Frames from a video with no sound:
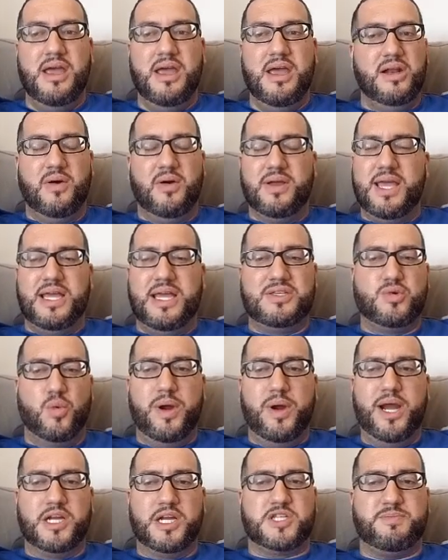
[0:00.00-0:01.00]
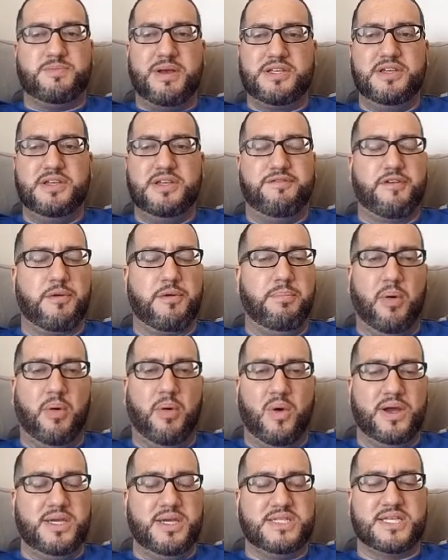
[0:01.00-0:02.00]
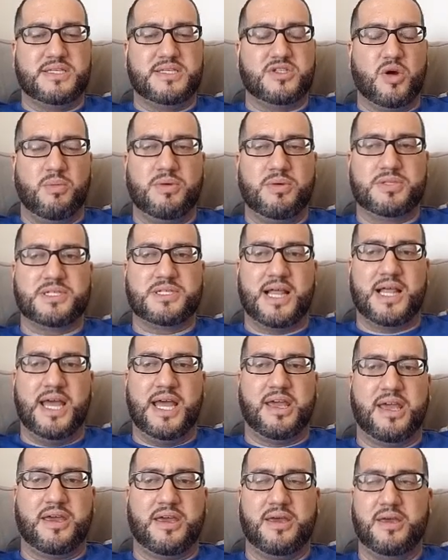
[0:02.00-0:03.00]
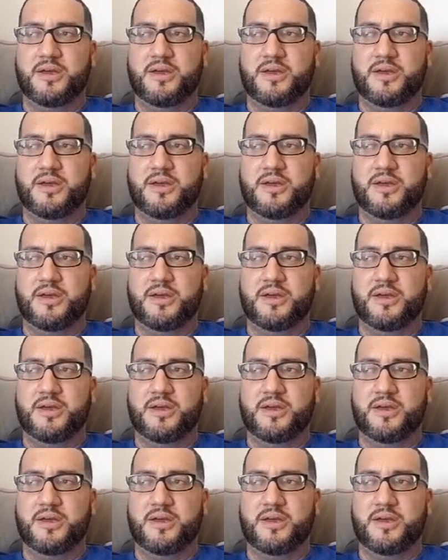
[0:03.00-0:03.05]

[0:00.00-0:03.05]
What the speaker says: it's weird, especially for boys. It's almost like,